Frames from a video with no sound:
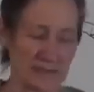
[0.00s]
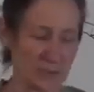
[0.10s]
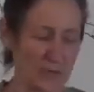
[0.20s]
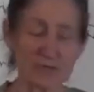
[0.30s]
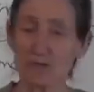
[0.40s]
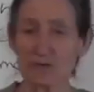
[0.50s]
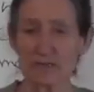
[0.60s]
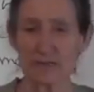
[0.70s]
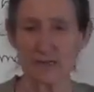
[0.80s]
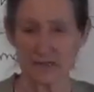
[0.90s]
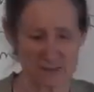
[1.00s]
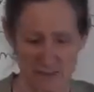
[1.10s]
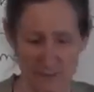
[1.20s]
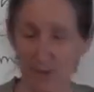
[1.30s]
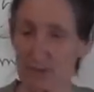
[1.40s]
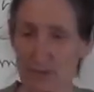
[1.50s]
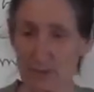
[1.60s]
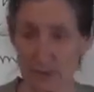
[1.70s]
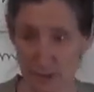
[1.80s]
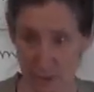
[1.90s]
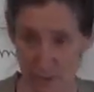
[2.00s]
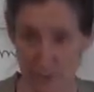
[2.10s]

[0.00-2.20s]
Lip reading: one doctor says it's impossible to